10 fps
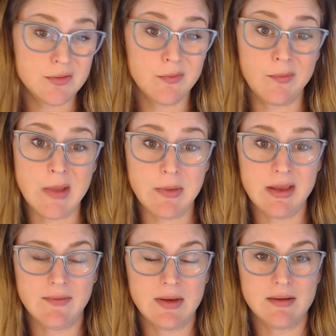maybe
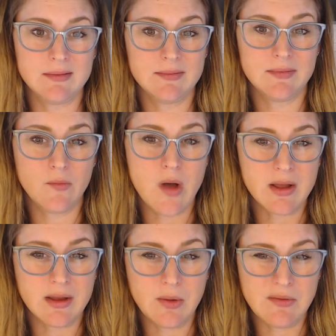even
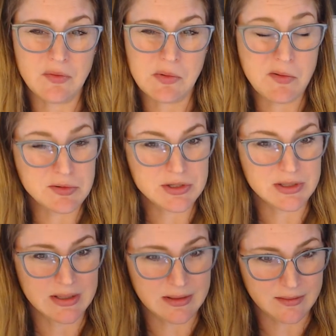walking away from
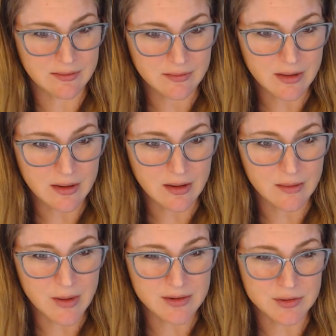emotionally
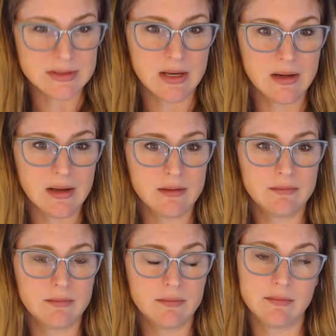understanding it.
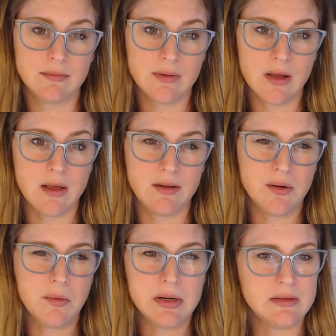You
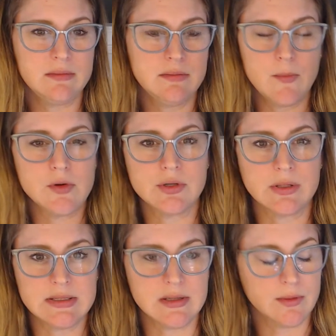don't want to emotionally
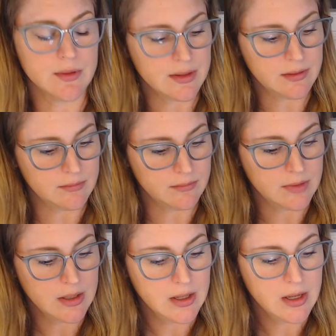deal with it.
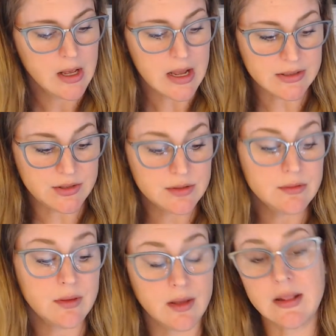I do
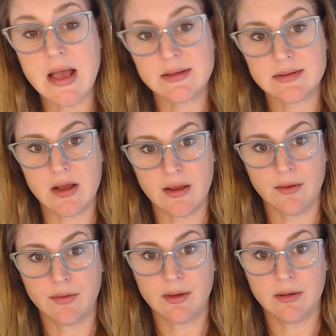think that's not
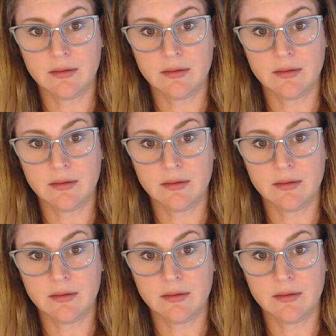healthy.